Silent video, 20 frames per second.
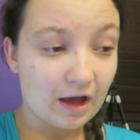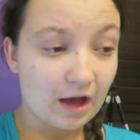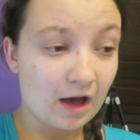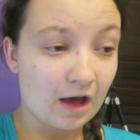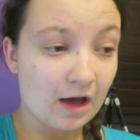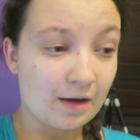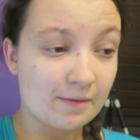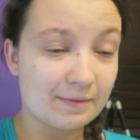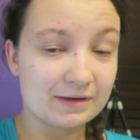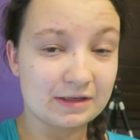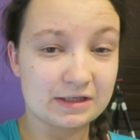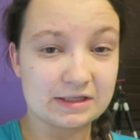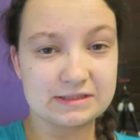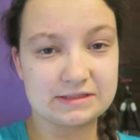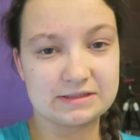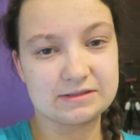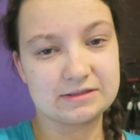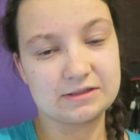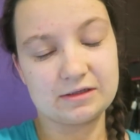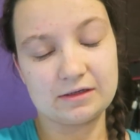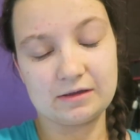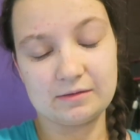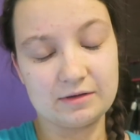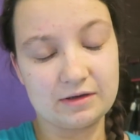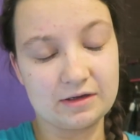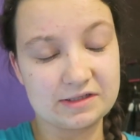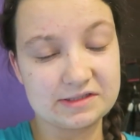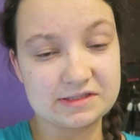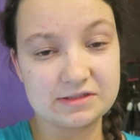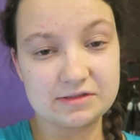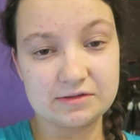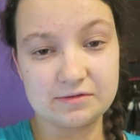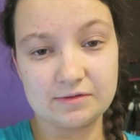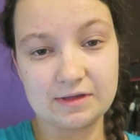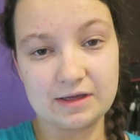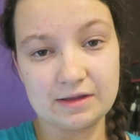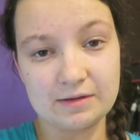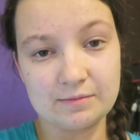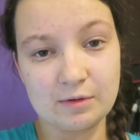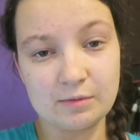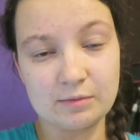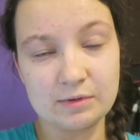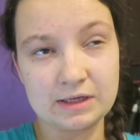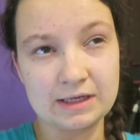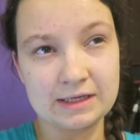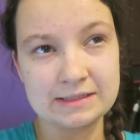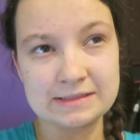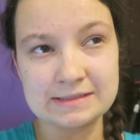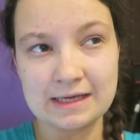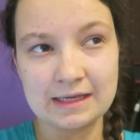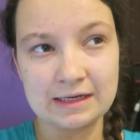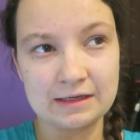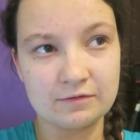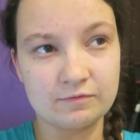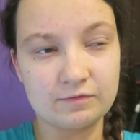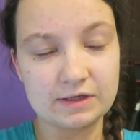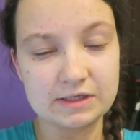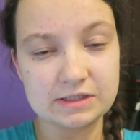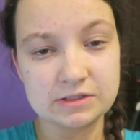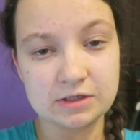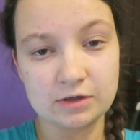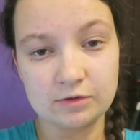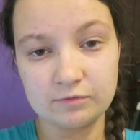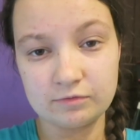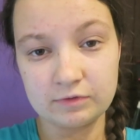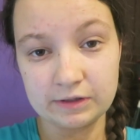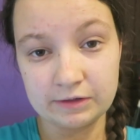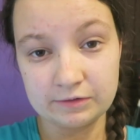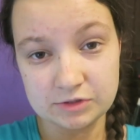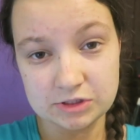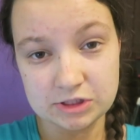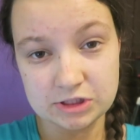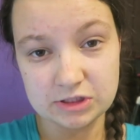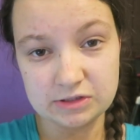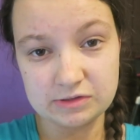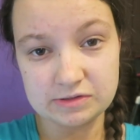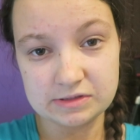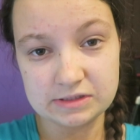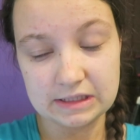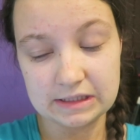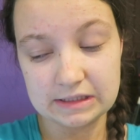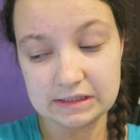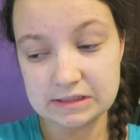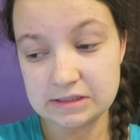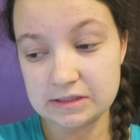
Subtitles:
And I just can't be asked to do all that at the moment. It is getting fixed, hopefully on Tuesday.